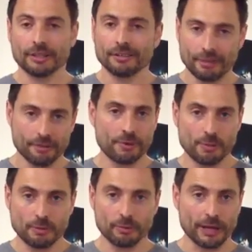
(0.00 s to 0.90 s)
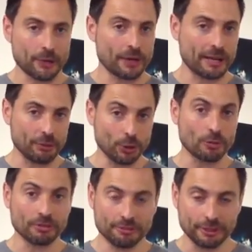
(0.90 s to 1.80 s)
Very few people, by the way, have a
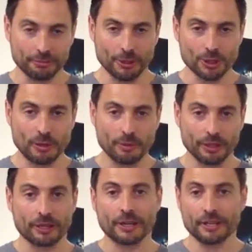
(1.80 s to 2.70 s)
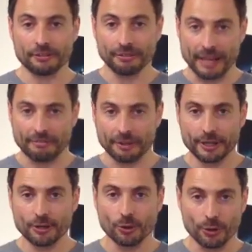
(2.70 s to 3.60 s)
normal foot. Most people are either
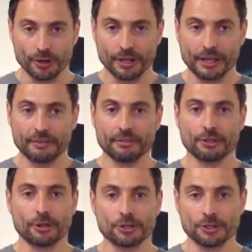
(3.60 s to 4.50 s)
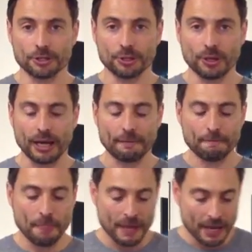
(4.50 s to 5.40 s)
flat-footed or their arches are too high.
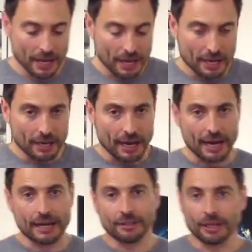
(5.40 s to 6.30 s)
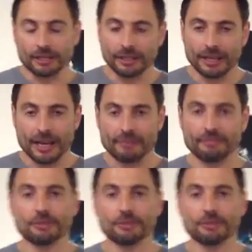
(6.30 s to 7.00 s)
I luckily have